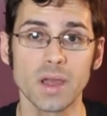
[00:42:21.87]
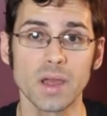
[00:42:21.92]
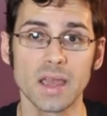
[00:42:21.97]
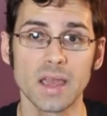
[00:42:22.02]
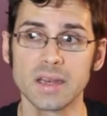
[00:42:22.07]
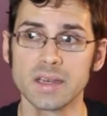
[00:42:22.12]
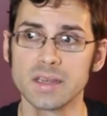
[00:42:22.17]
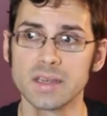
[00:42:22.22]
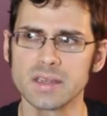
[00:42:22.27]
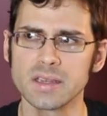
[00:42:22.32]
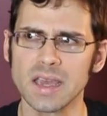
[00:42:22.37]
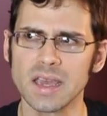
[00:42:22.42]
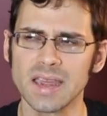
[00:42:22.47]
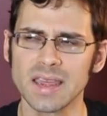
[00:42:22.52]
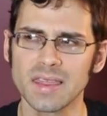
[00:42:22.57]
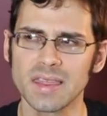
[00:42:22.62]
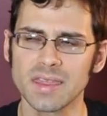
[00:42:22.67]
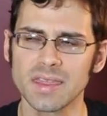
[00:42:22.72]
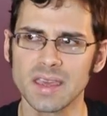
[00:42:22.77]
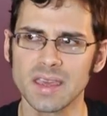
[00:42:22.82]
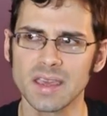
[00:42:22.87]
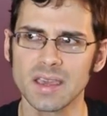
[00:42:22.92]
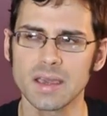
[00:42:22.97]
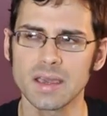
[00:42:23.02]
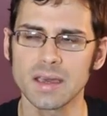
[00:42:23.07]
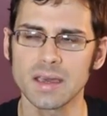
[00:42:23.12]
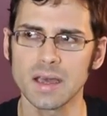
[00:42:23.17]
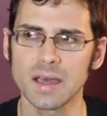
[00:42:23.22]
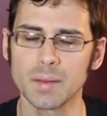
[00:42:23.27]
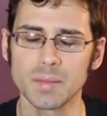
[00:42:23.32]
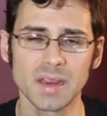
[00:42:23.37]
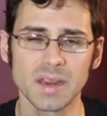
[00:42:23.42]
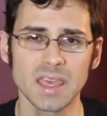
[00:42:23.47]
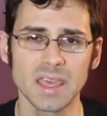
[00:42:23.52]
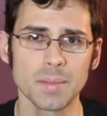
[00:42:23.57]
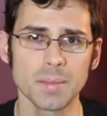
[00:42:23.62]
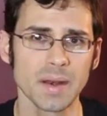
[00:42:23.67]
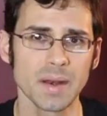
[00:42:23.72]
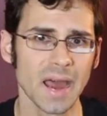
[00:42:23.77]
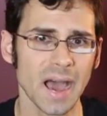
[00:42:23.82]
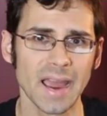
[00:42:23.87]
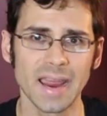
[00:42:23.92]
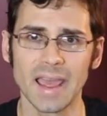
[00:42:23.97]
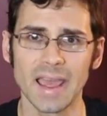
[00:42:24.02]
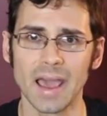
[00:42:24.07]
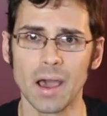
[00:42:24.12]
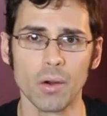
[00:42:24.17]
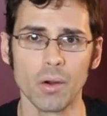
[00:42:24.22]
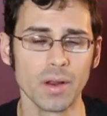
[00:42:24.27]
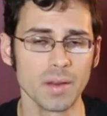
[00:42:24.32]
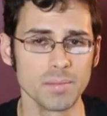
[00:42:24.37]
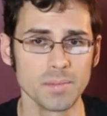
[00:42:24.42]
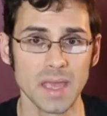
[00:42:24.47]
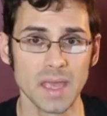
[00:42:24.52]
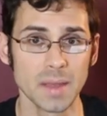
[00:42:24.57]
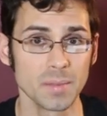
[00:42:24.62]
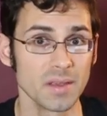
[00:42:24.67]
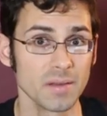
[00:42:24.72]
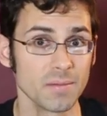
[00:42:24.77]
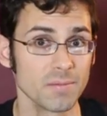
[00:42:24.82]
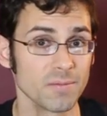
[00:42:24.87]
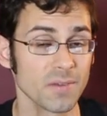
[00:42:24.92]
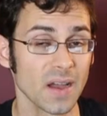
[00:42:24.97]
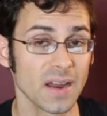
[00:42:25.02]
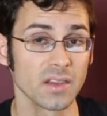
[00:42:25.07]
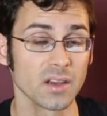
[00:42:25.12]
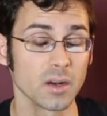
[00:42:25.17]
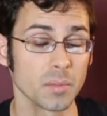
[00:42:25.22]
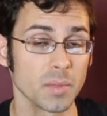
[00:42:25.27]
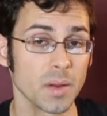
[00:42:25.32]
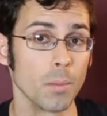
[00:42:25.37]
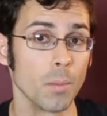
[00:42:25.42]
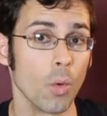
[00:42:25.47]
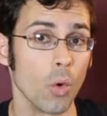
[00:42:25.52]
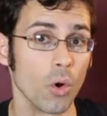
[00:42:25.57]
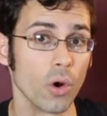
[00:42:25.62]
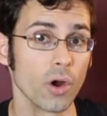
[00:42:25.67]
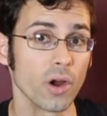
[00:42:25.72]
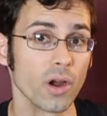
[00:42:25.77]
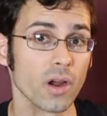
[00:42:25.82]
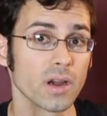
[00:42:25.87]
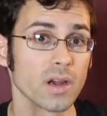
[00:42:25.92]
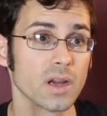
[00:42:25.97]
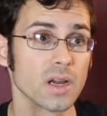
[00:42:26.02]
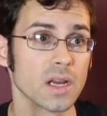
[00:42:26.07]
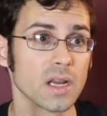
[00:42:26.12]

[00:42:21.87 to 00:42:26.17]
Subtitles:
And I think I'm going to keep an eye out and maybe find a little bit more.